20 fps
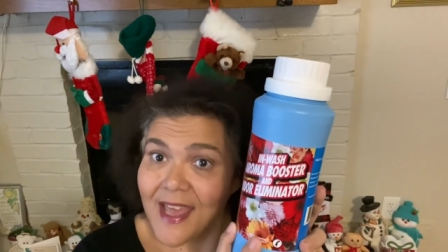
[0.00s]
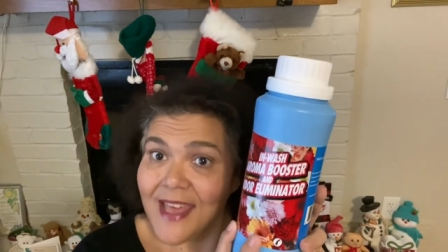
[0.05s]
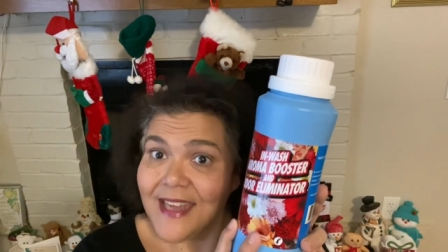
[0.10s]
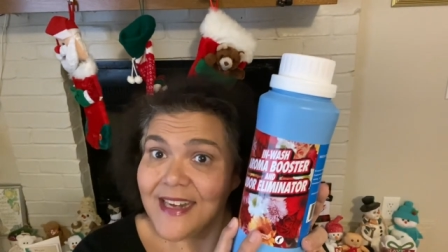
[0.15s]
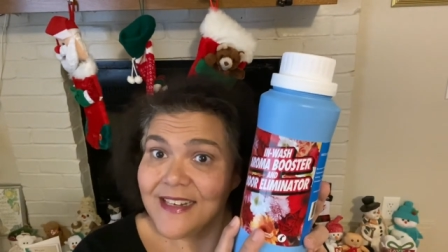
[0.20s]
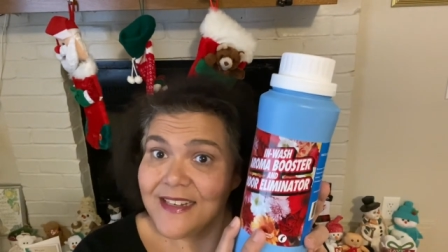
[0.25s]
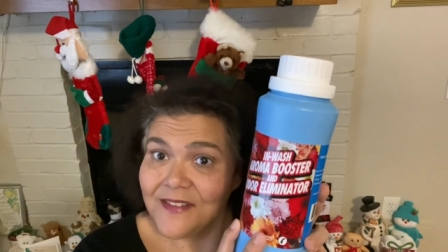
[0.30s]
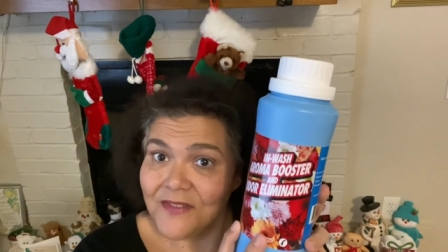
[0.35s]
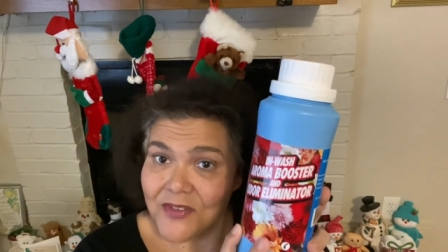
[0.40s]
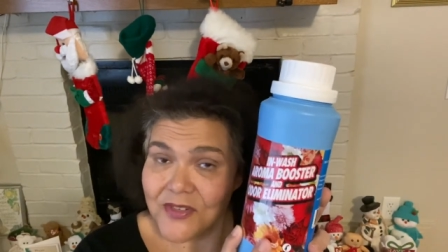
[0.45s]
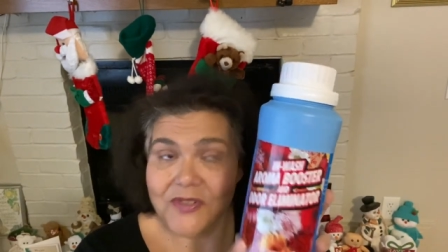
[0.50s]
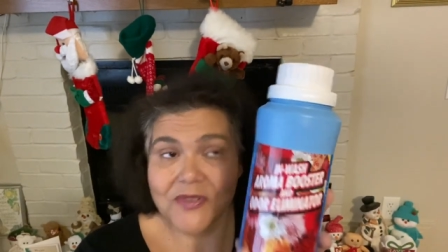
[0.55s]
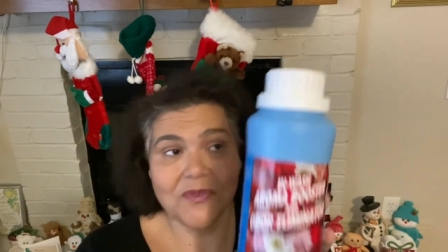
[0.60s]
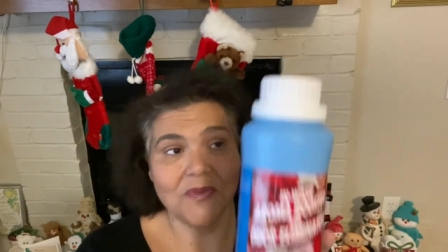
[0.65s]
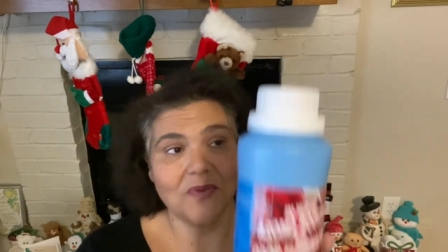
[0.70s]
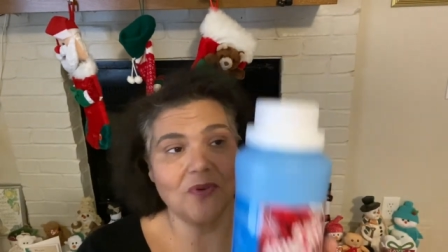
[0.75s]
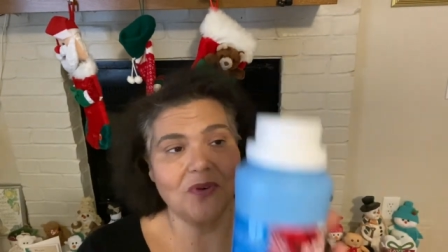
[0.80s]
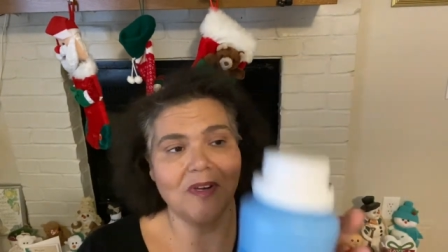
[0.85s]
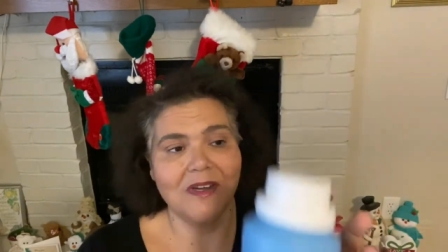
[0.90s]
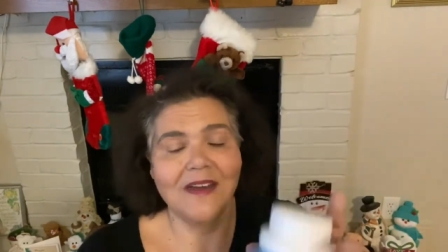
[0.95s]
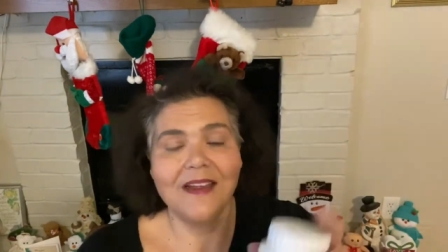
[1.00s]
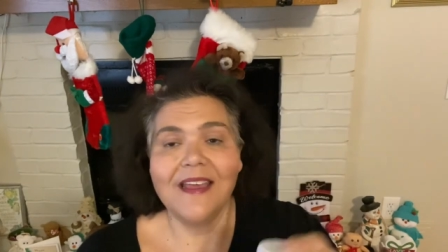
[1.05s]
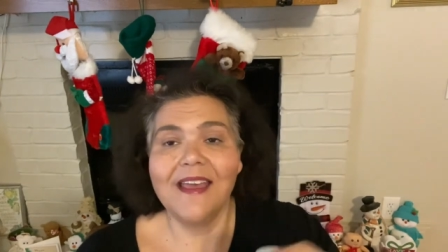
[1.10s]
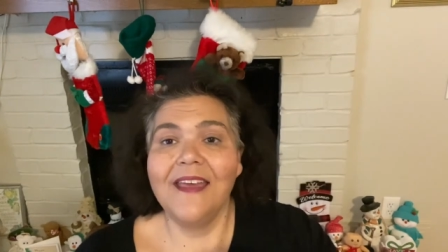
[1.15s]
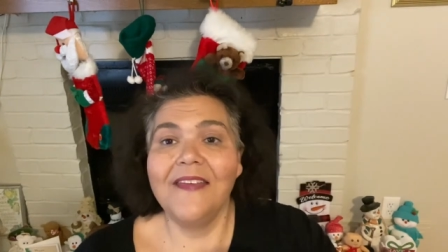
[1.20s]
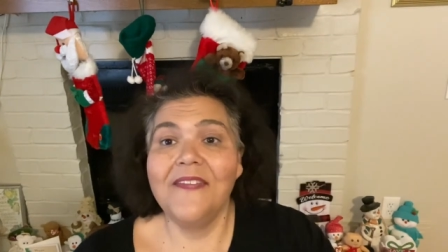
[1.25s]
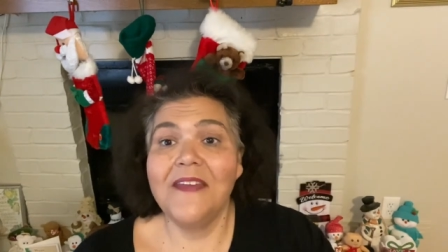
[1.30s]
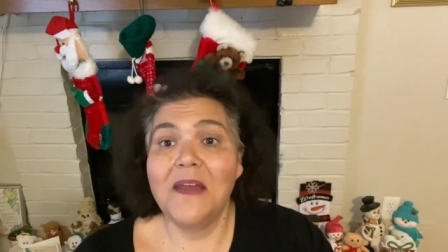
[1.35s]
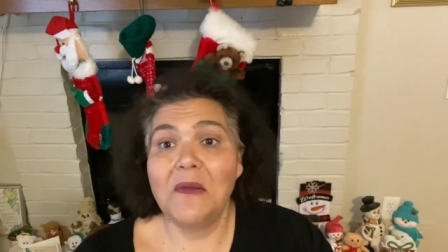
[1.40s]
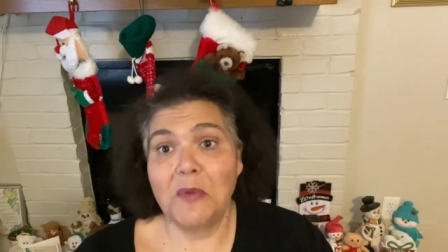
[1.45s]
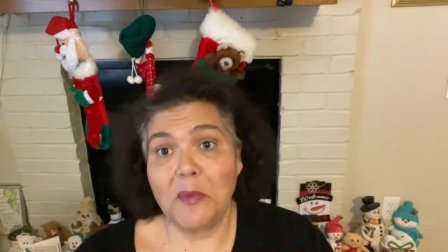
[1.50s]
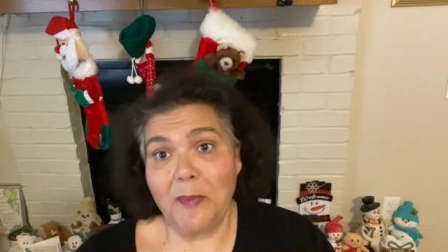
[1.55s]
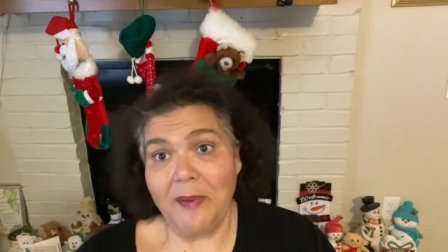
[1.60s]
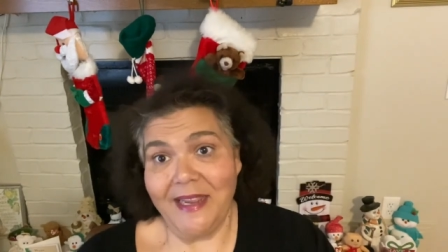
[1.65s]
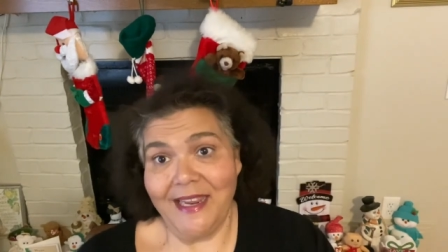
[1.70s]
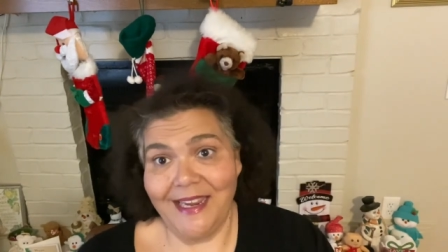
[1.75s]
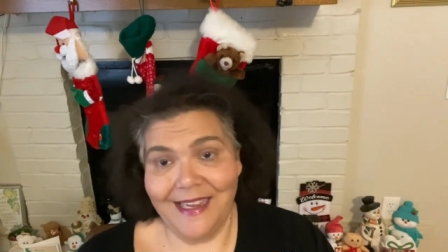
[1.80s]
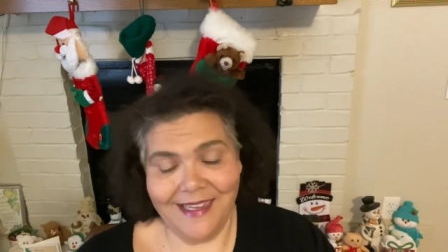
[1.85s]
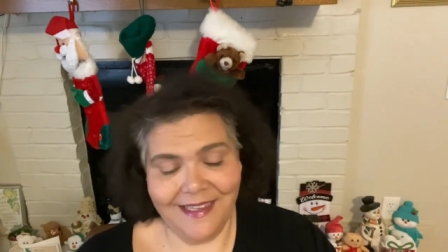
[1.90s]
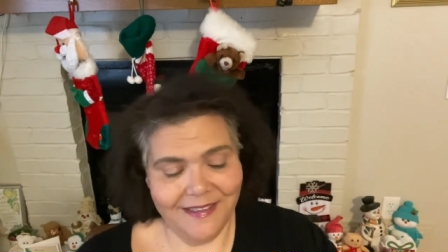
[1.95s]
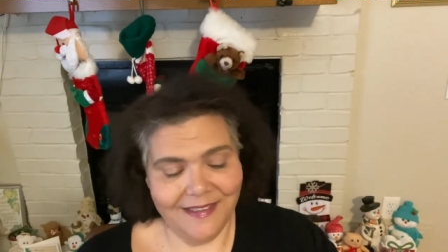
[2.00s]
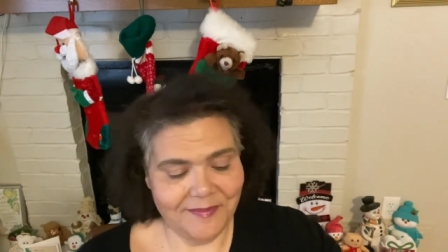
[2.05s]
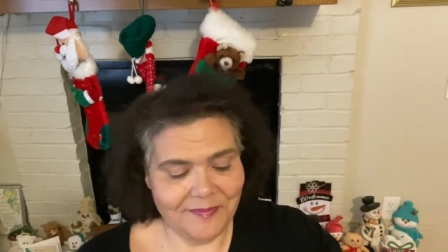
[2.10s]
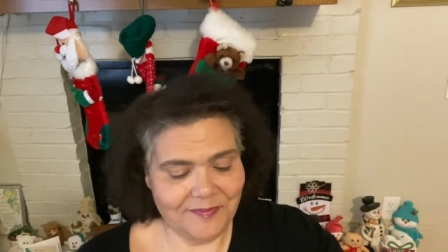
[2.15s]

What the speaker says: at a different store, and they were pink.